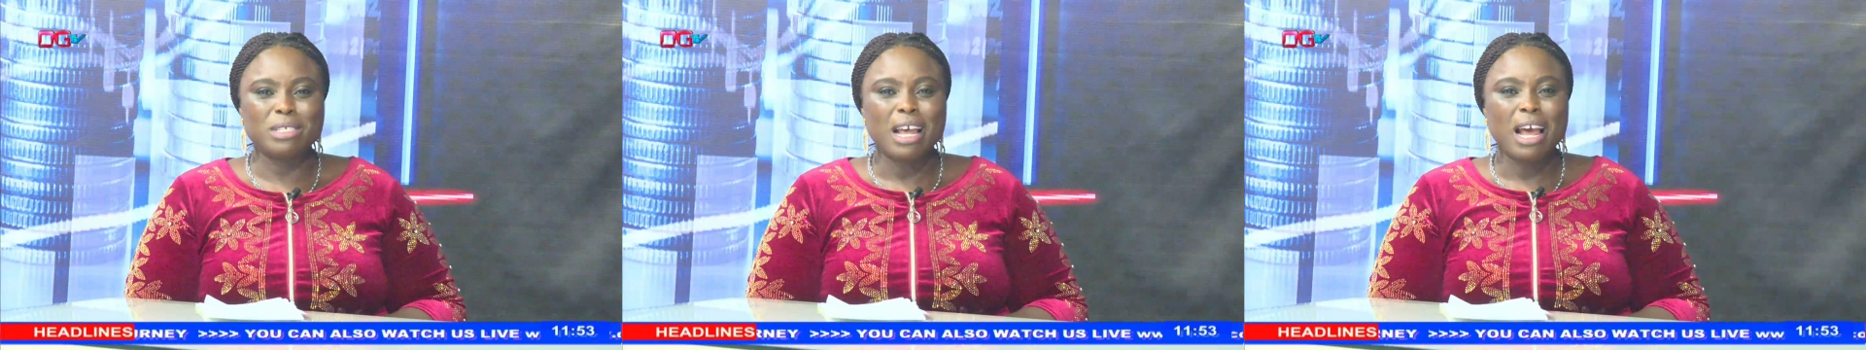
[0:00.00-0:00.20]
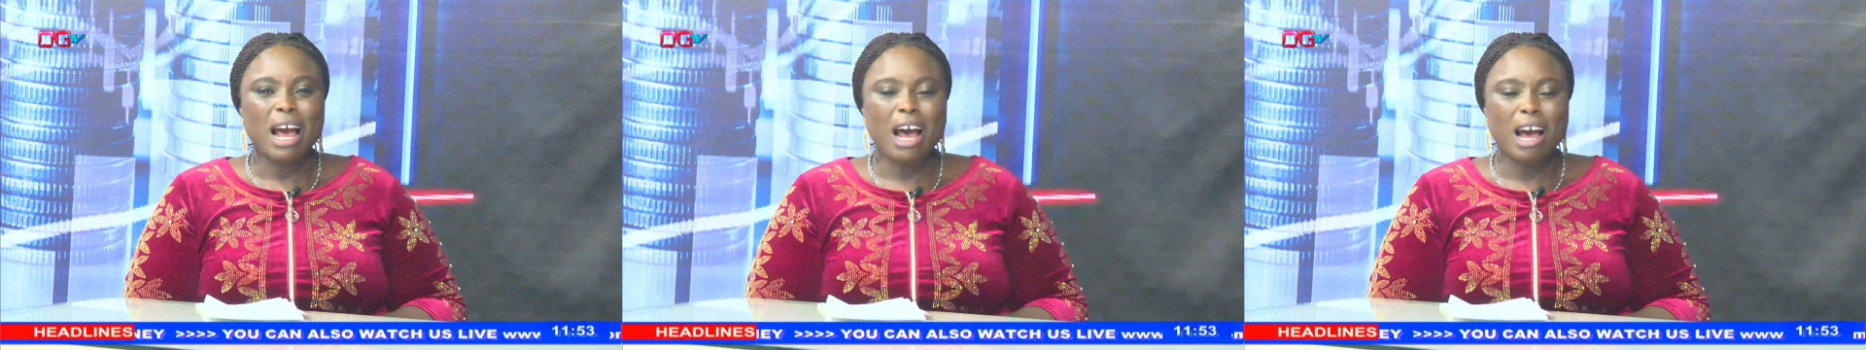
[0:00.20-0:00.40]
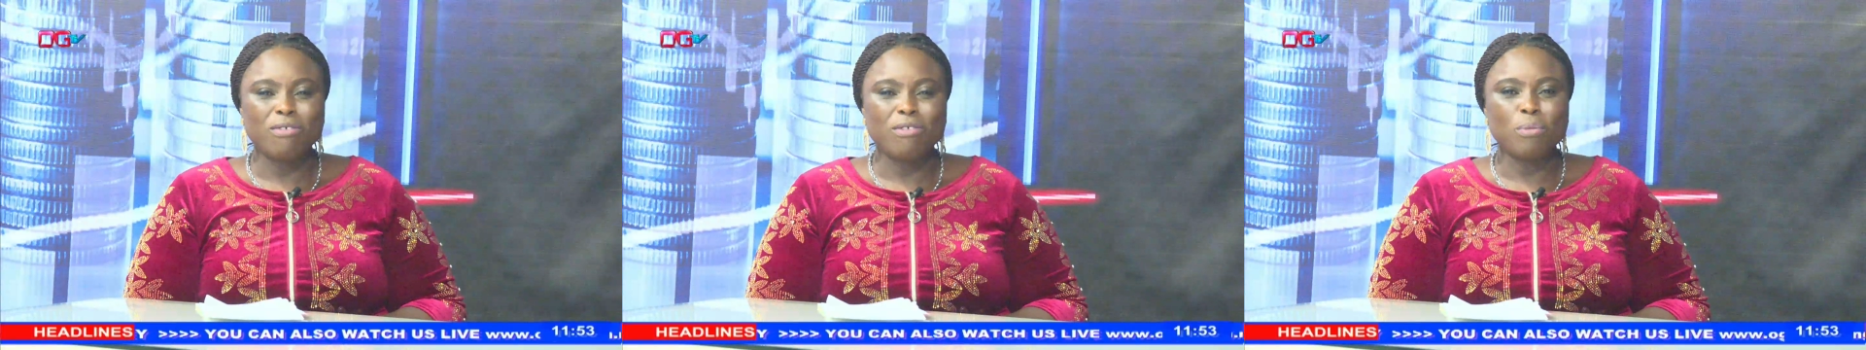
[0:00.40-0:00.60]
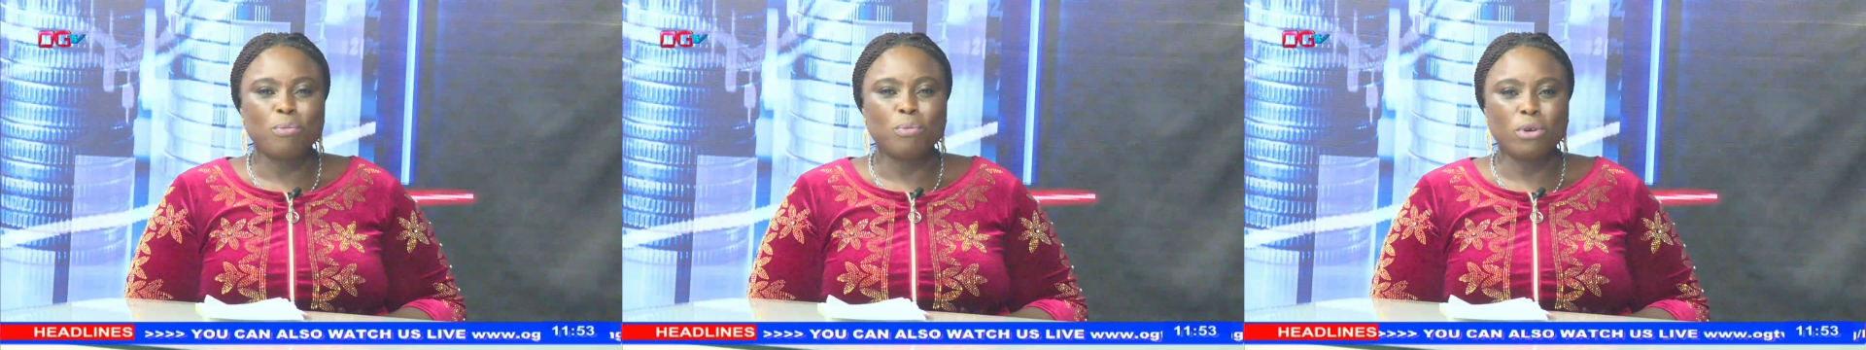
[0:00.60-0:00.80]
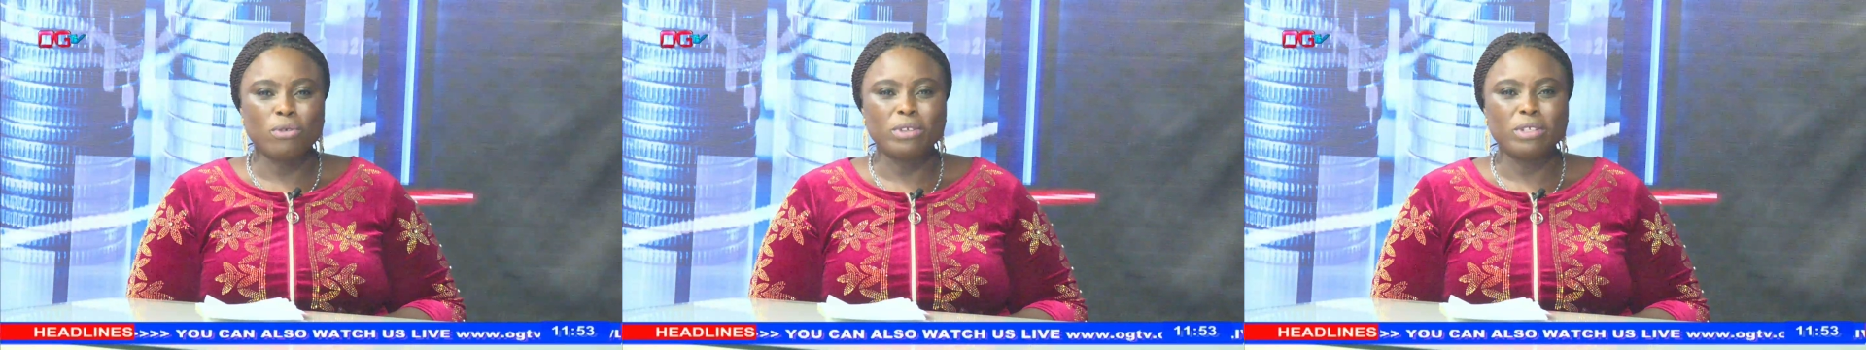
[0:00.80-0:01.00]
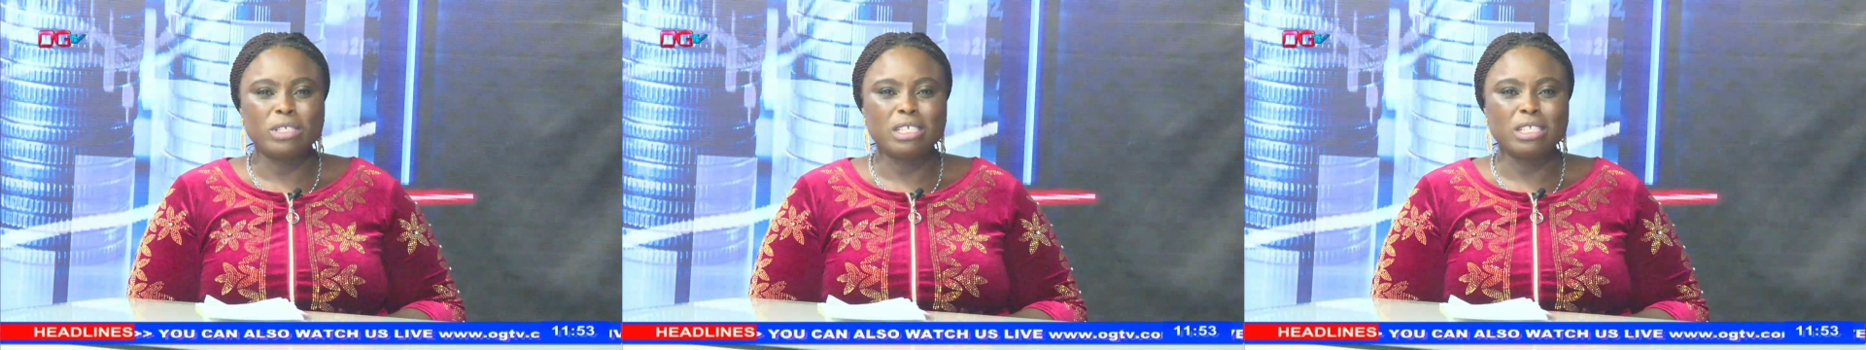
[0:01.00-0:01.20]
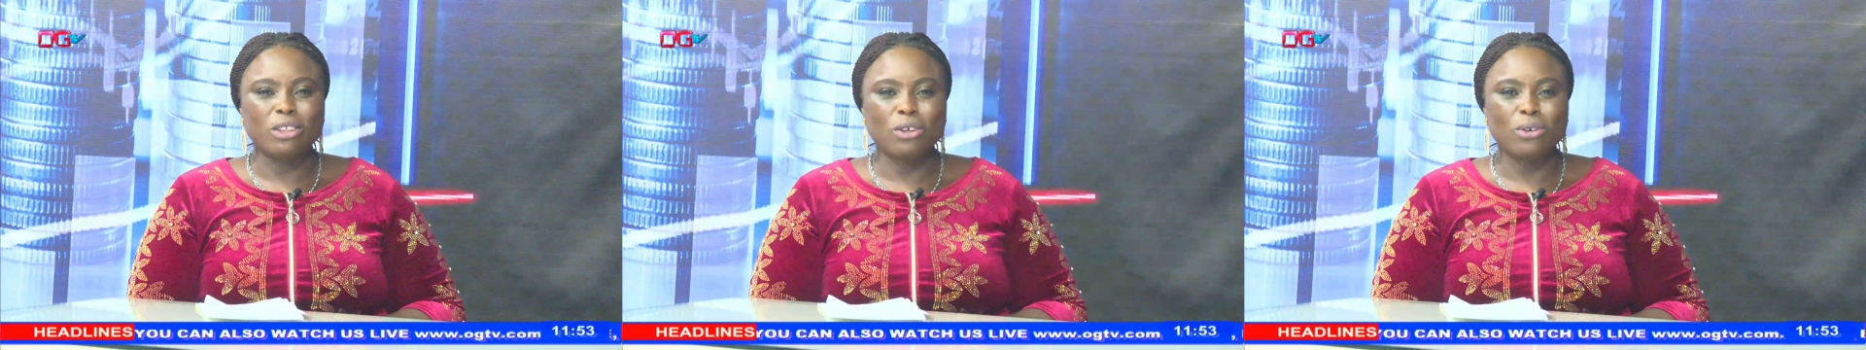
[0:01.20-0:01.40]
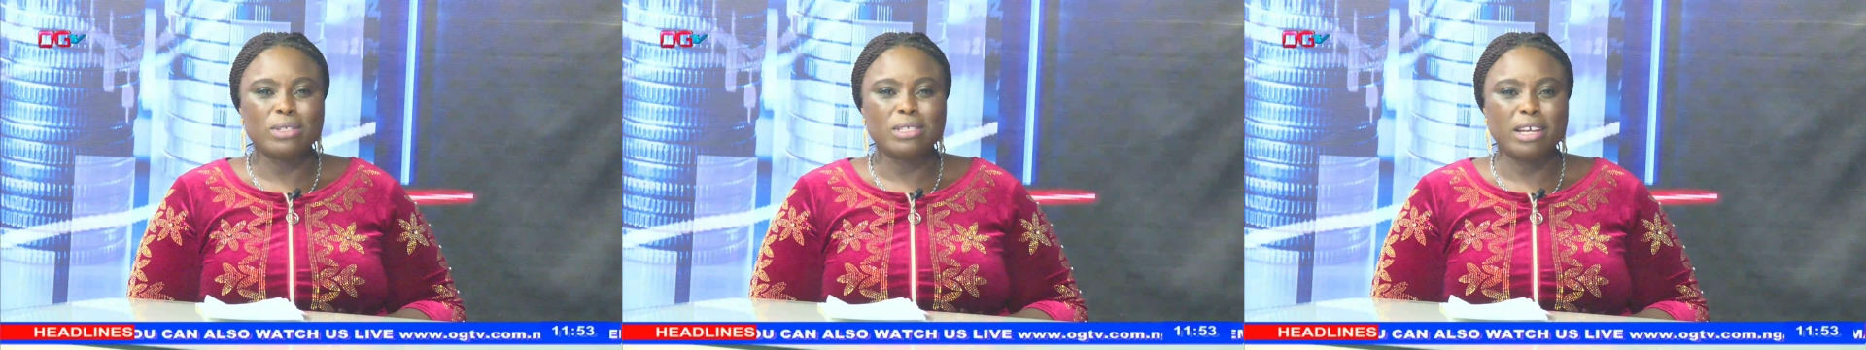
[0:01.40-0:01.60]
Have a profiting
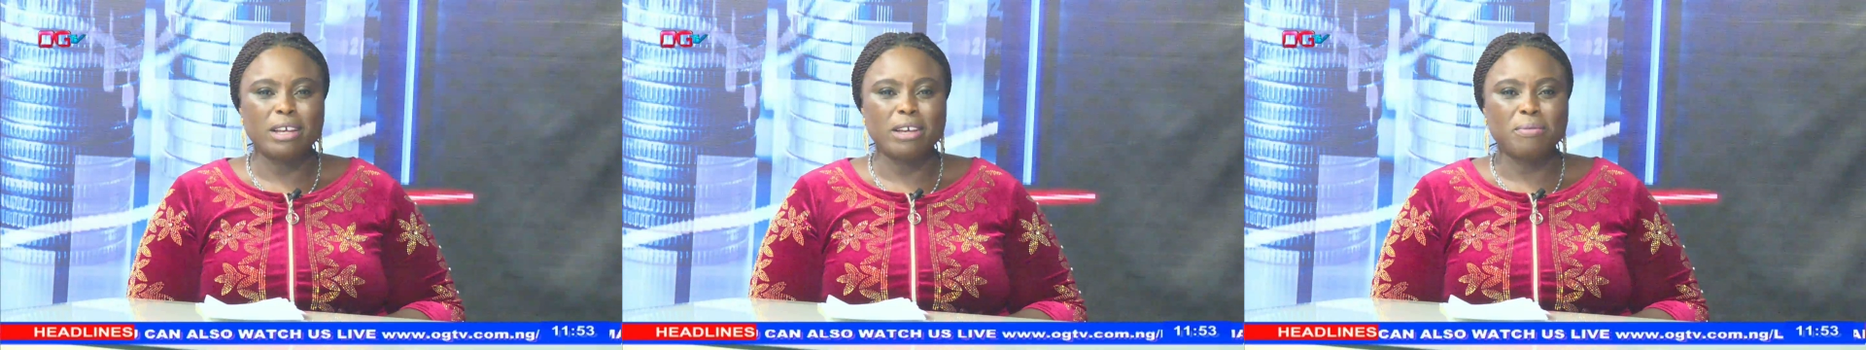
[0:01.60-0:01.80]
Thursday.